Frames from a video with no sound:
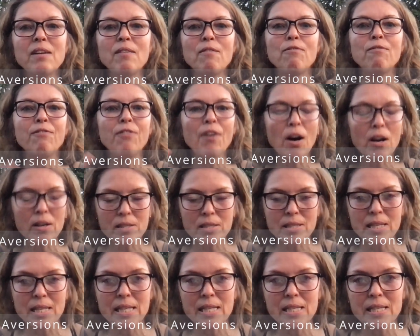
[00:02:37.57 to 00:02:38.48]

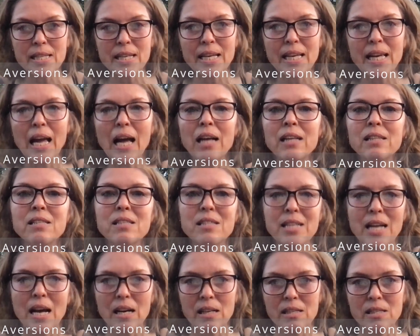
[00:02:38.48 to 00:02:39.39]
fast eating, and
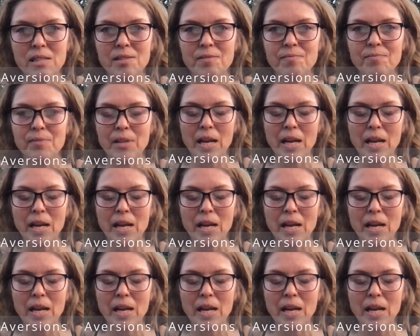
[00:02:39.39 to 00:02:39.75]
snacks.